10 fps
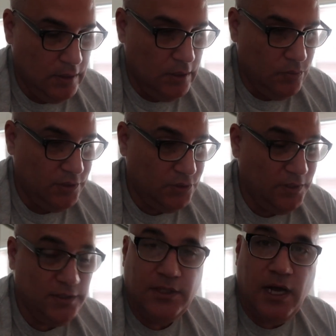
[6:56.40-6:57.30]
which we
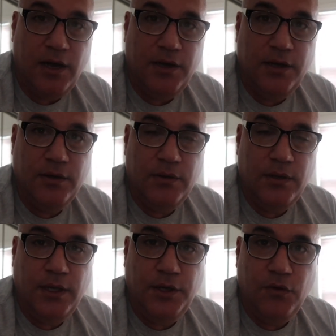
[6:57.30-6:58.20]
started
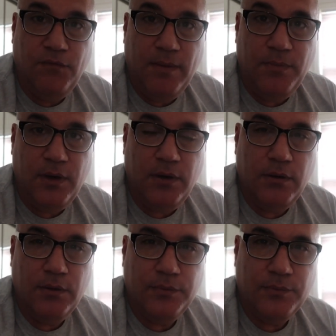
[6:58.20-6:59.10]
in November.
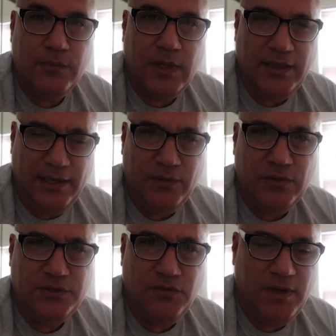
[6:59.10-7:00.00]
I think it
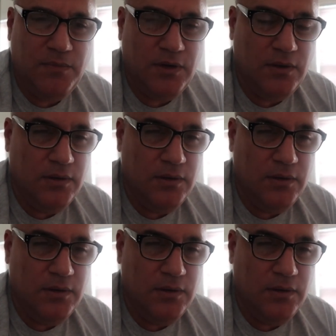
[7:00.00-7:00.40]
was November.